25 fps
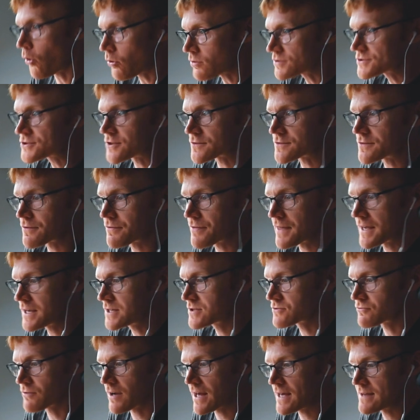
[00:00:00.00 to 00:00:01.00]
all sorts of
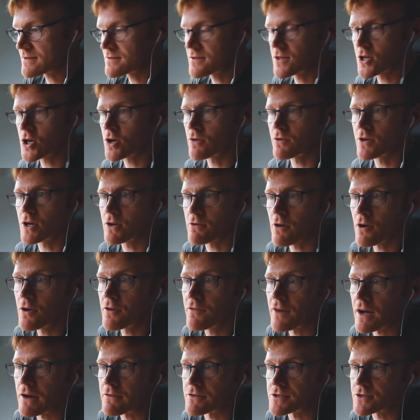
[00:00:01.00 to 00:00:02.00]
things related to the current
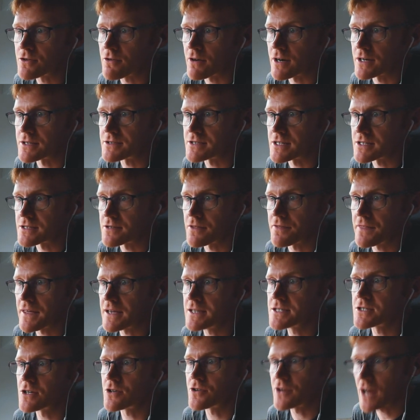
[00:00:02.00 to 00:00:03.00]
coronavirus crisis and
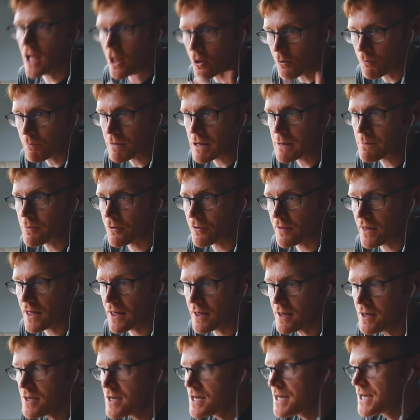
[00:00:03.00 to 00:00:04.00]
things that could help people
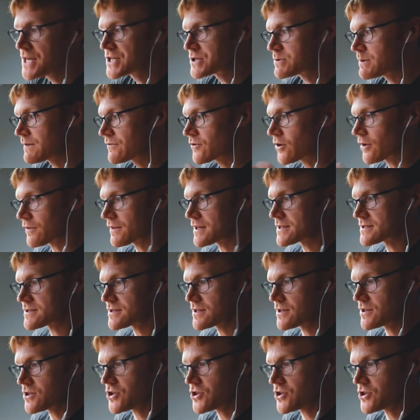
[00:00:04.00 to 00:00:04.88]
there. So we've got this